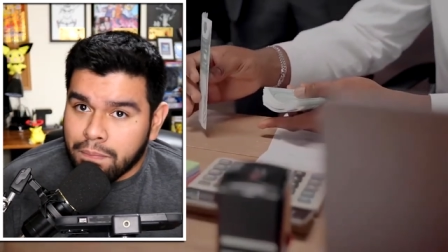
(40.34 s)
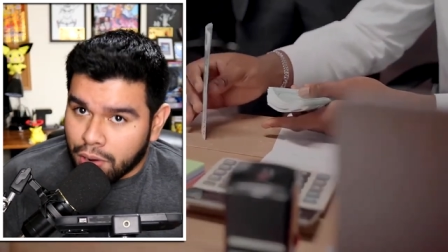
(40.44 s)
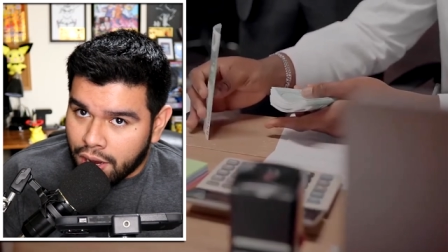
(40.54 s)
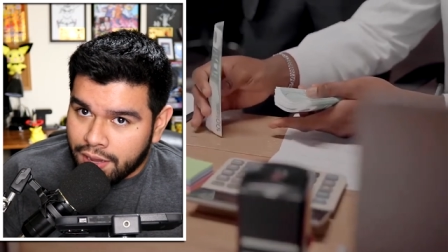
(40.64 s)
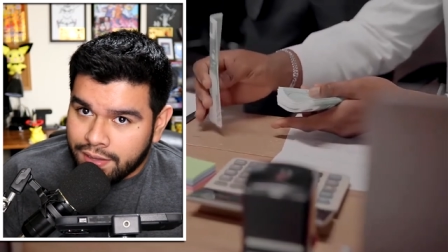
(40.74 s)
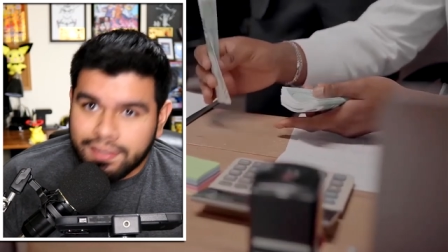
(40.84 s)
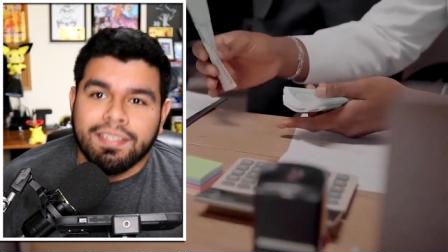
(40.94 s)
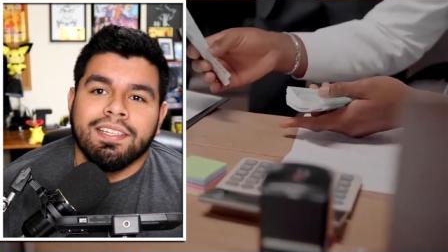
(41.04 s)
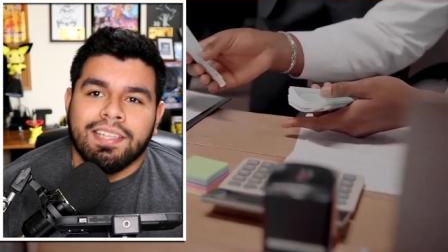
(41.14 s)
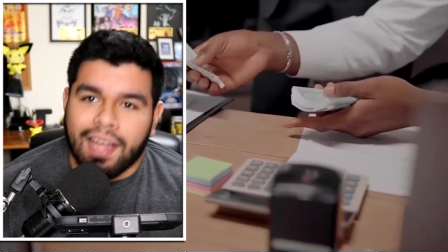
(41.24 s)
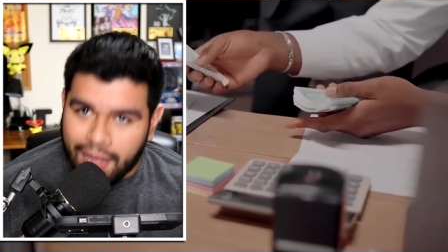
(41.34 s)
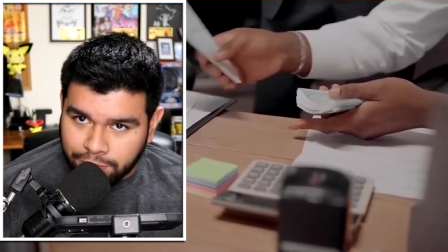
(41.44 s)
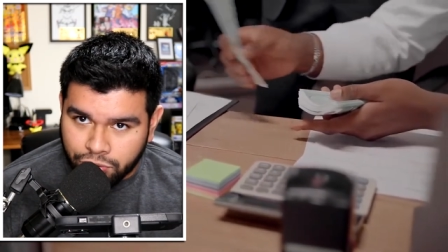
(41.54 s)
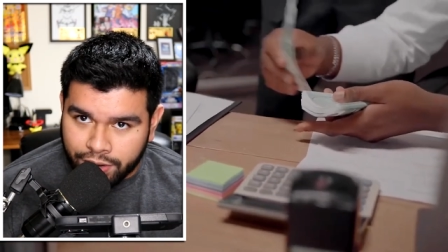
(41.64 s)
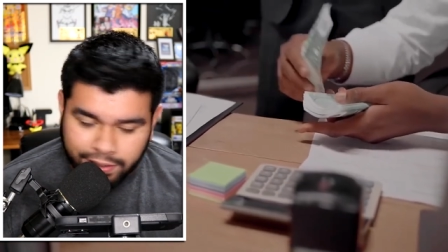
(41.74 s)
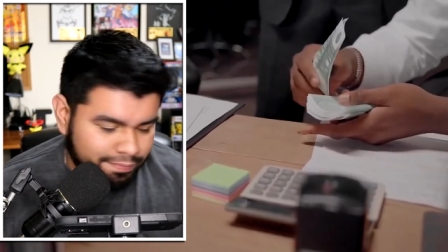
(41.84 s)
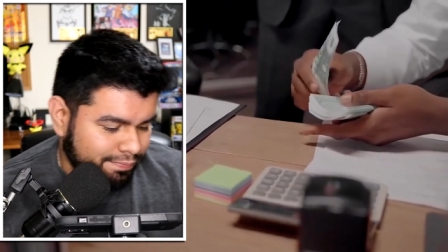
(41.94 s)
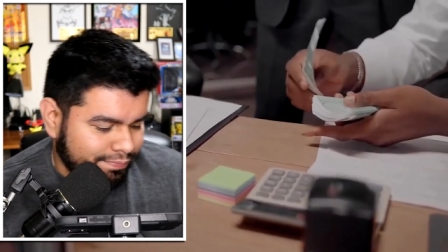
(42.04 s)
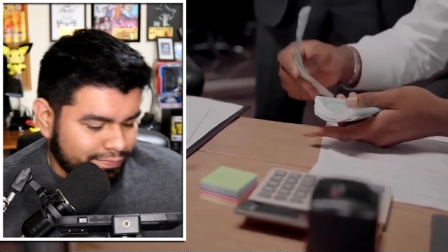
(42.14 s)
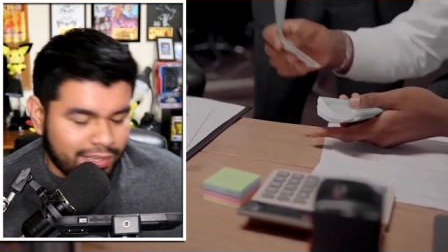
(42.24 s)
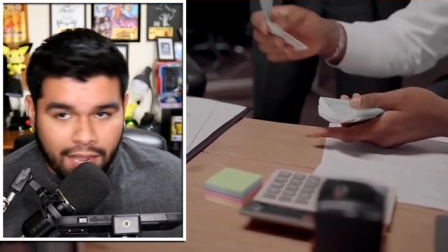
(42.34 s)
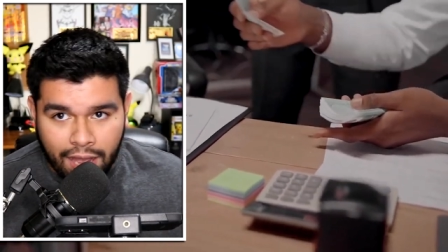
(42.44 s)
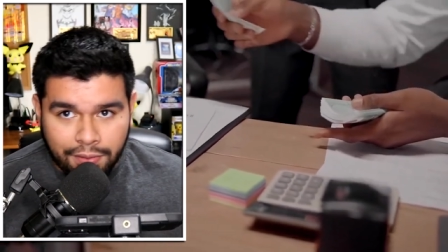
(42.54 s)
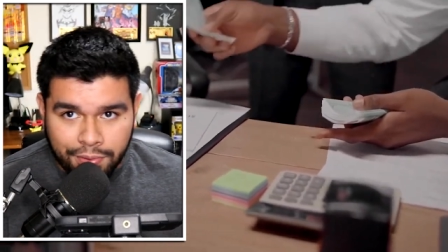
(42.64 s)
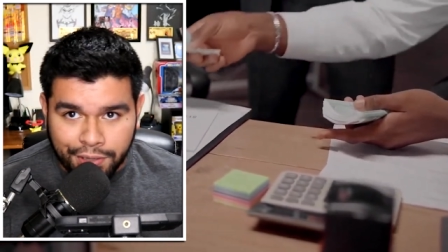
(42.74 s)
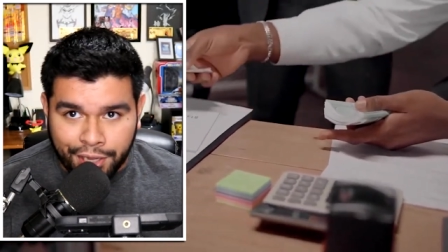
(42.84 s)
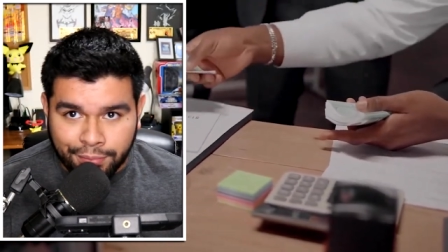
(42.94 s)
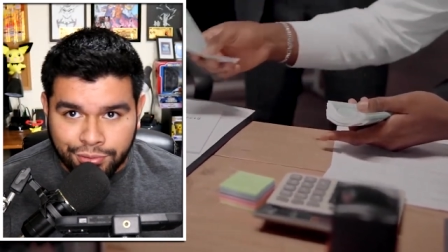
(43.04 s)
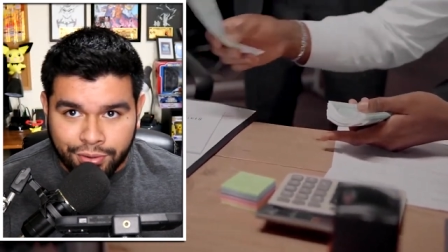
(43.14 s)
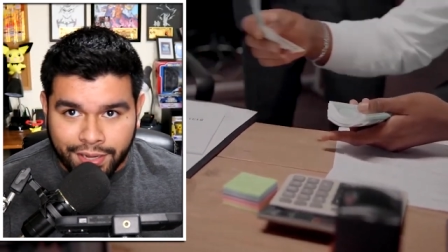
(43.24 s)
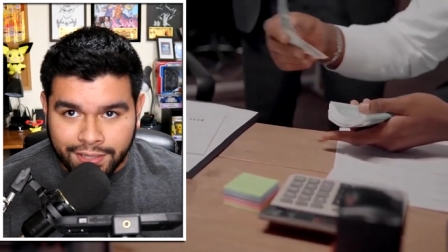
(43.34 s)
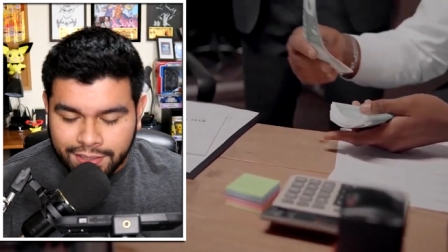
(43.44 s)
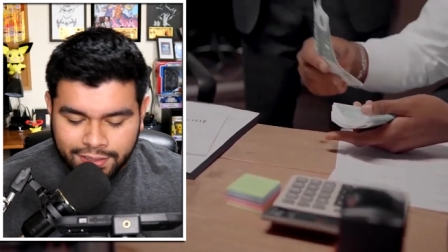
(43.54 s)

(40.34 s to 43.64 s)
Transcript: Bruh, I'm trying. I really am trying.